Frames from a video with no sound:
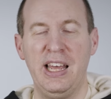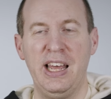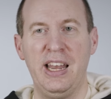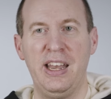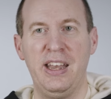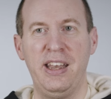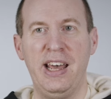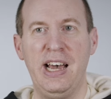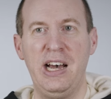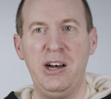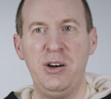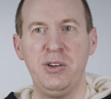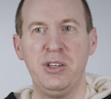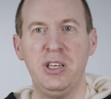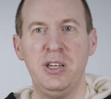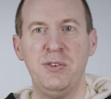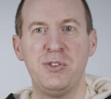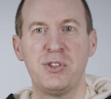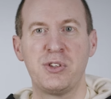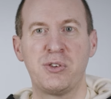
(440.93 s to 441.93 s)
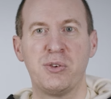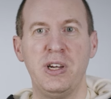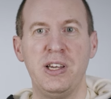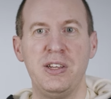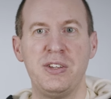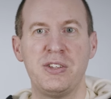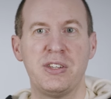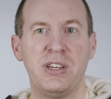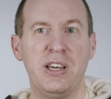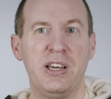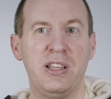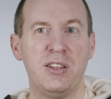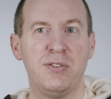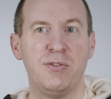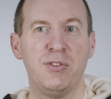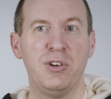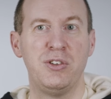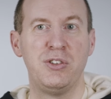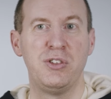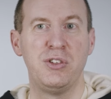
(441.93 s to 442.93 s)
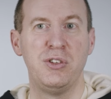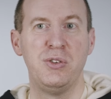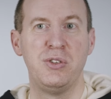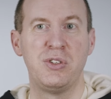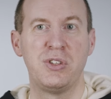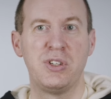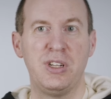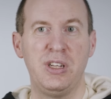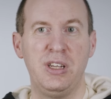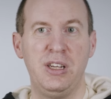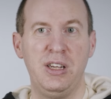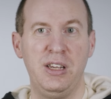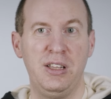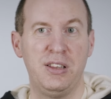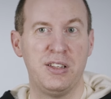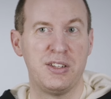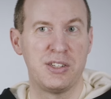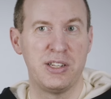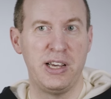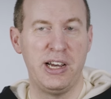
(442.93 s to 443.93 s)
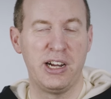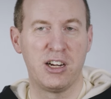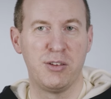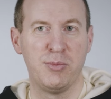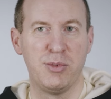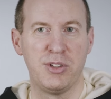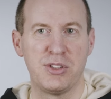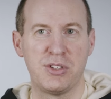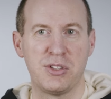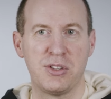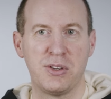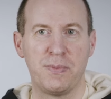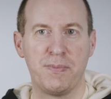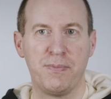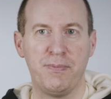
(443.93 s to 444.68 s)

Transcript: and now gives grace and the virtues in the sacraments.